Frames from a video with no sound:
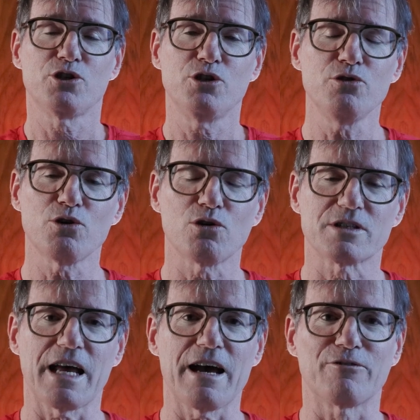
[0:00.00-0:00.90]
2
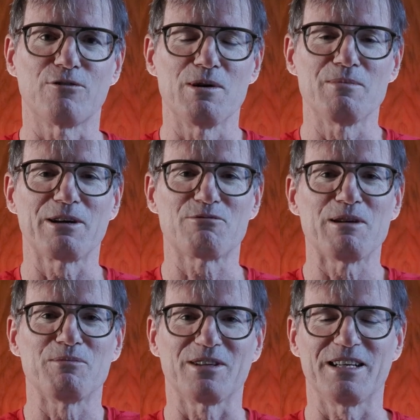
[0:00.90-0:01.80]
doors down from where my
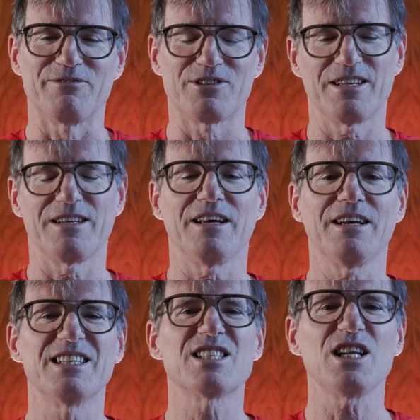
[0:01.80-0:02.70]
grandmother lived, in
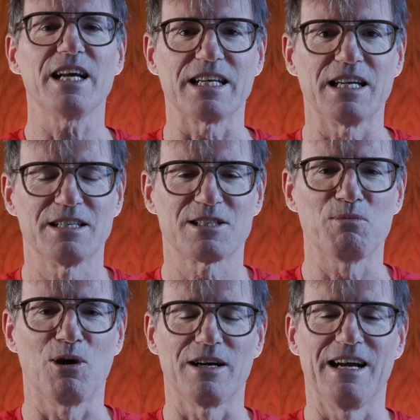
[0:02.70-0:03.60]
a slightly
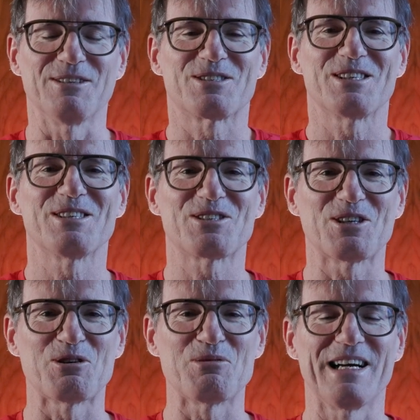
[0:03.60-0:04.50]
smaller house.
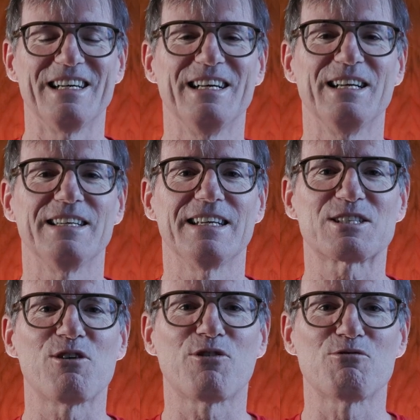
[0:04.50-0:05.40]
So
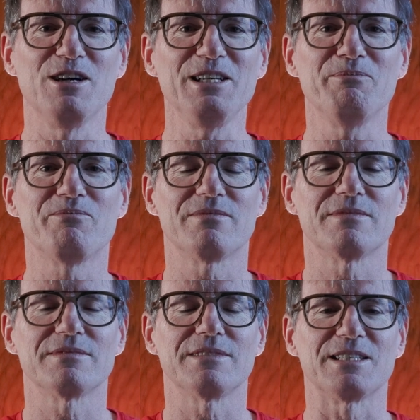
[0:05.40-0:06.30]
let's go for a run
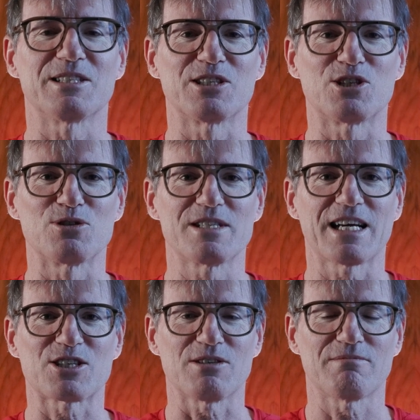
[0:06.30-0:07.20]
and see the shoes in
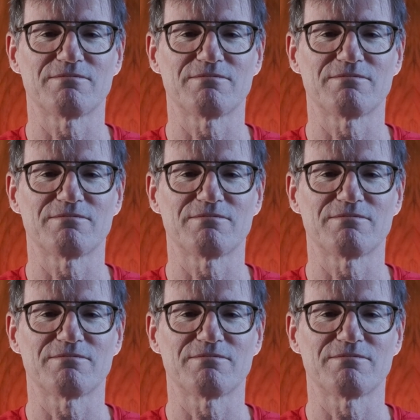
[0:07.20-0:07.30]
action.